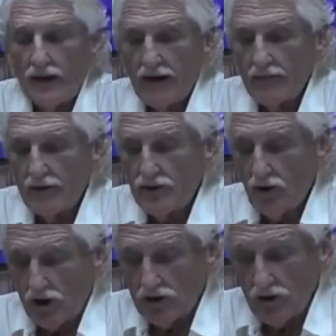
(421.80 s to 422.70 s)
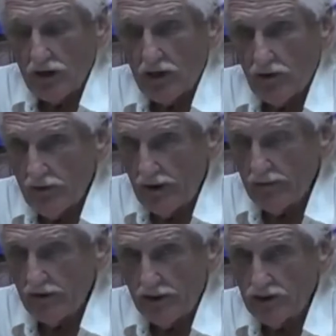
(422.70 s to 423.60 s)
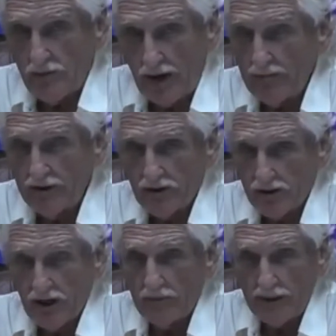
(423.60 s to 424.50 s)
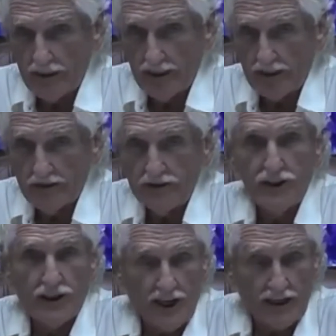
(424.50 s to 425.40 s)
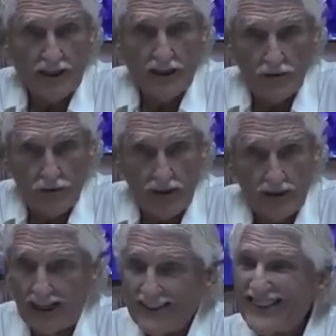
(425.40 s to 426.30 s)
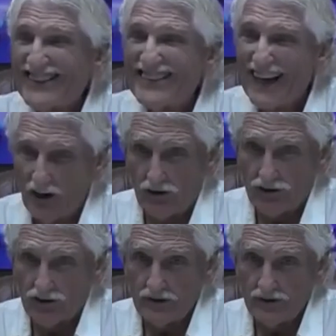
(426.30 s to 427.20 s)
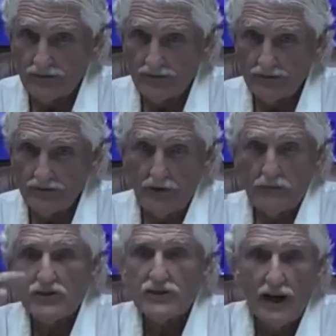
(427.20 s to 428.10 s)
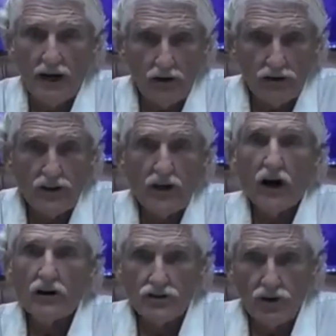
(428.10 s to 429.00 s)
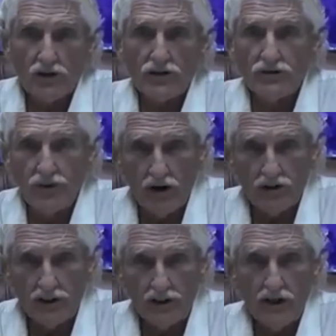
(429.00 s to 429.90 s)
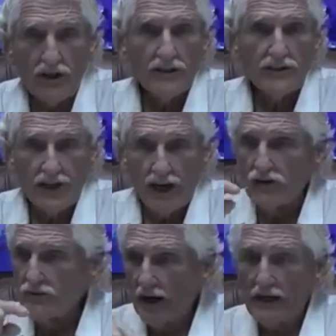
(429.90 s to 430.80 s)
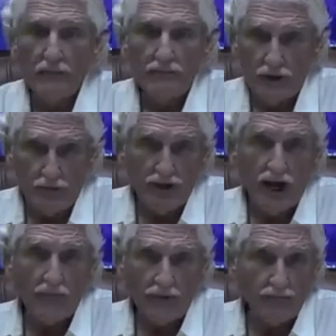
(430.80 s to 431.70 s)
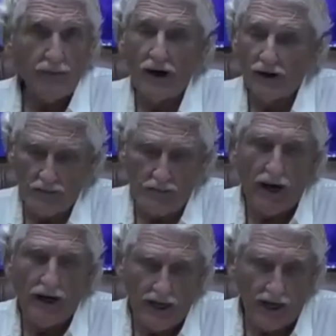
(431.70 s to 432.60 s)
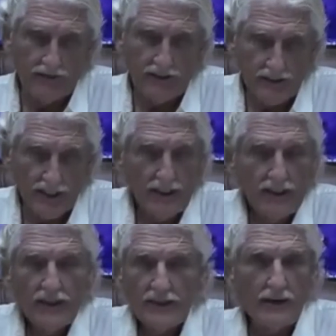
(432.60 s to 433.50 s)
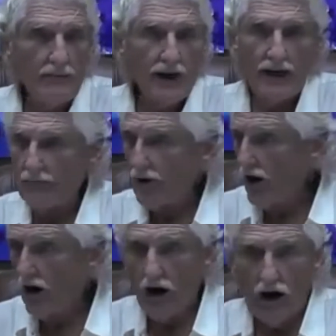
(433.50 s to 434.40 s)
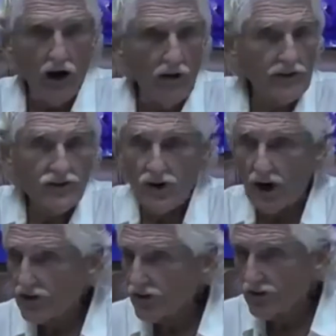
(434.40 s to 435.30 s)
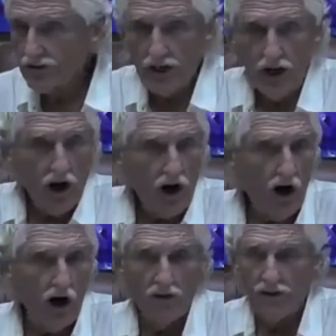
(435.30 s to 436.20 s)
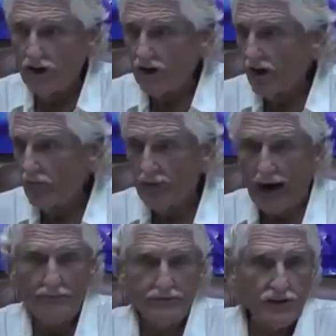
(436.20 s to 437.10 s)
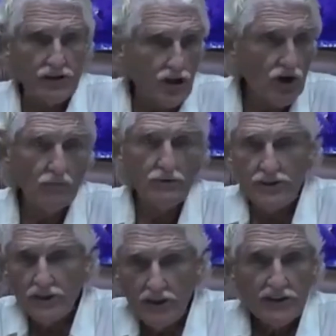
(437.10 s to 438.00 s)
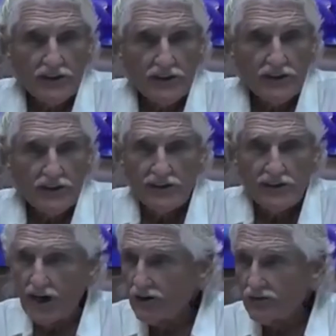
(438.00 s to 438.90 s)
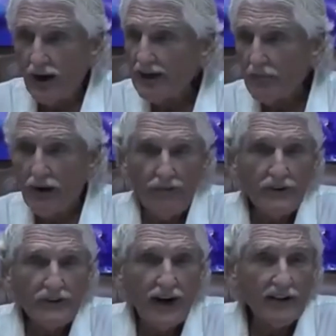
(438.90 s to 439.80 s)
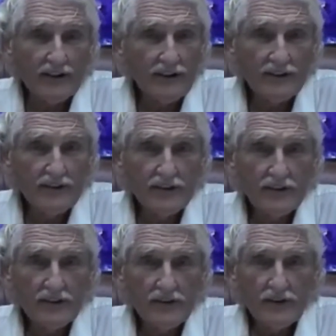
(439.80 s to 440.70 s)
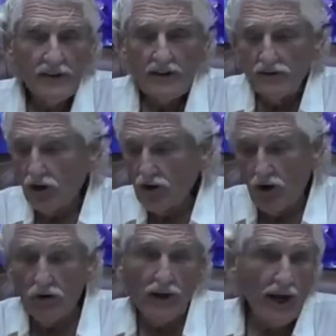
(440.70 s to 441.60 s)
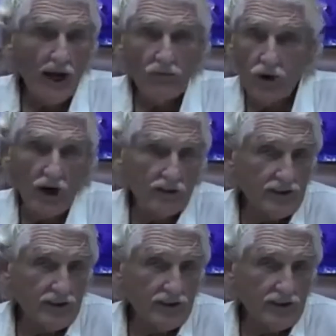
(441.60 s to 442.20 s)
But you also got to remember, these babies are coming in genetically weak. That's the cells. Remember, cells are structure function. Cells make up the predominant part of the body, obviously. They make up all the structures, all the pipes, the tubes. Cells make up everything. So you only have what?